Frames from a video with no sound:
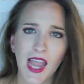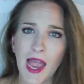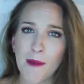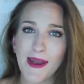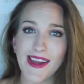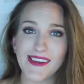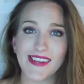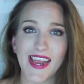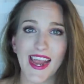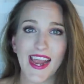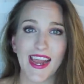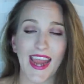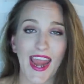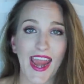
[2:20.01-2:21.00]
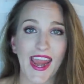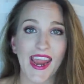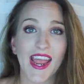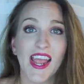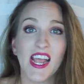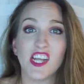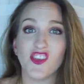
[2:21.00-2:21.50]
I might take
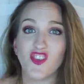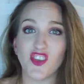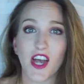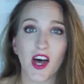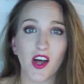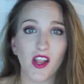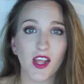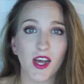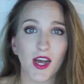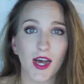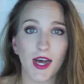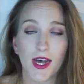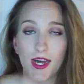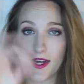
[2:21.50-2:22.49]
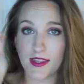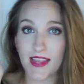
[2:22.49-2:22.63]
a gel uh,